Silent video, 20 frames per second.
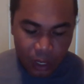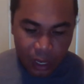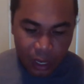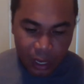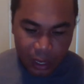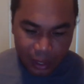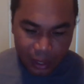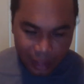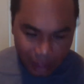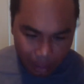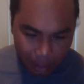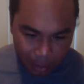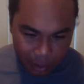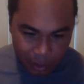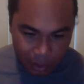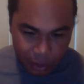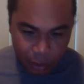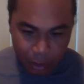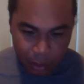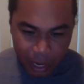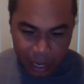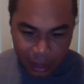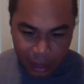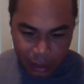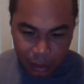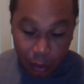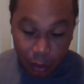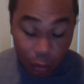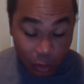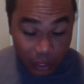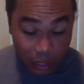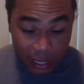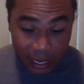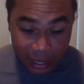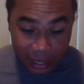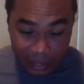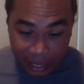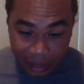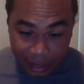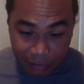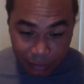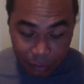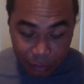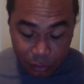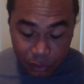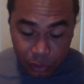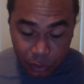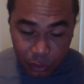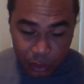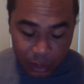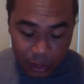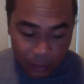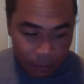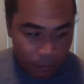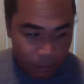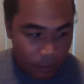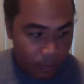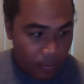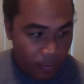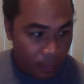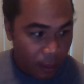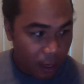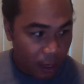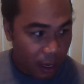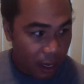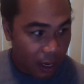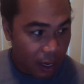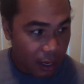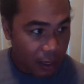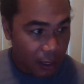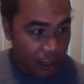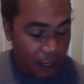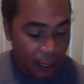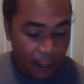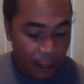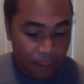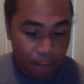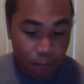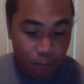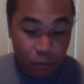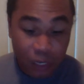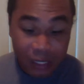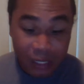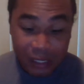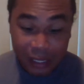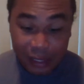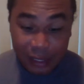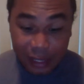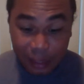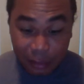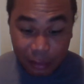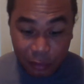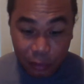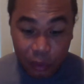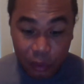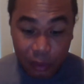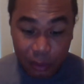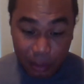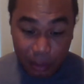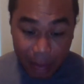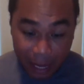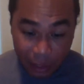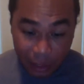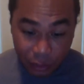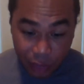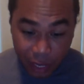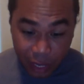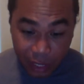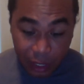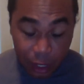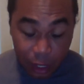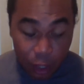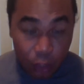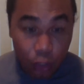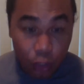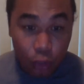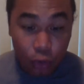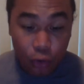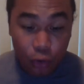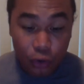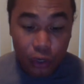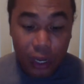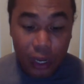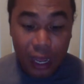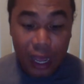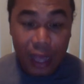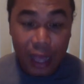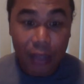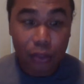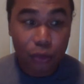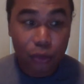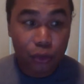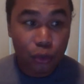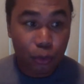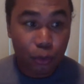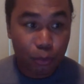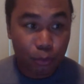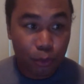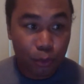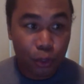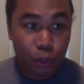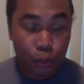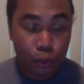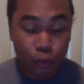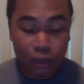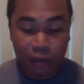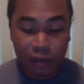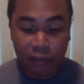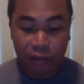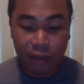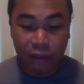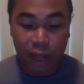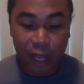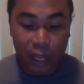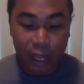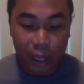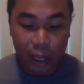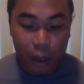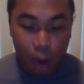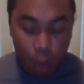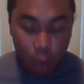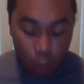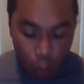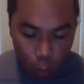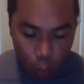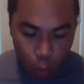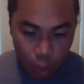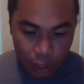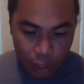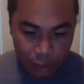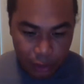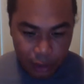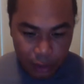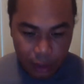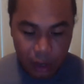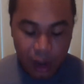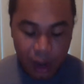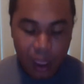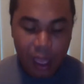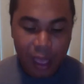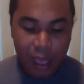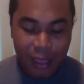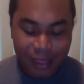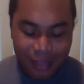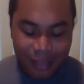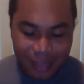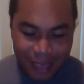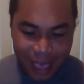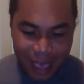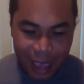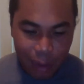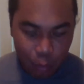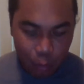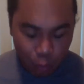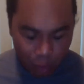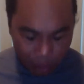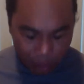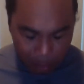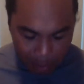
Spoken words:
and keep it in your bag. Only canned foods only. And as I said before, let me backtrack. Learn how to purify water. That will